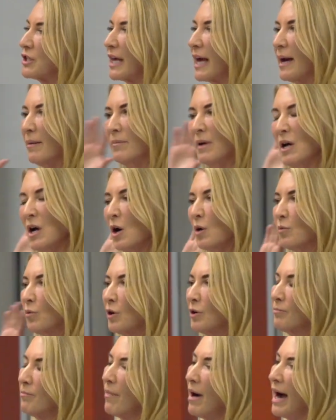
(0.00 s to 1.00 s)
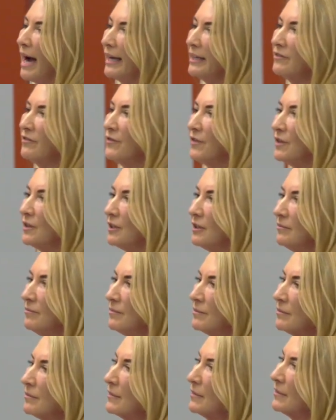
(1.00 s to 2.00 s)
them, we're
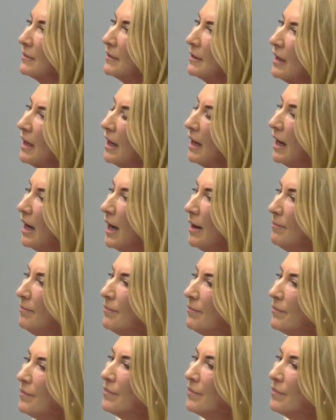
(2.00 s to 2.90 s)
mindful, of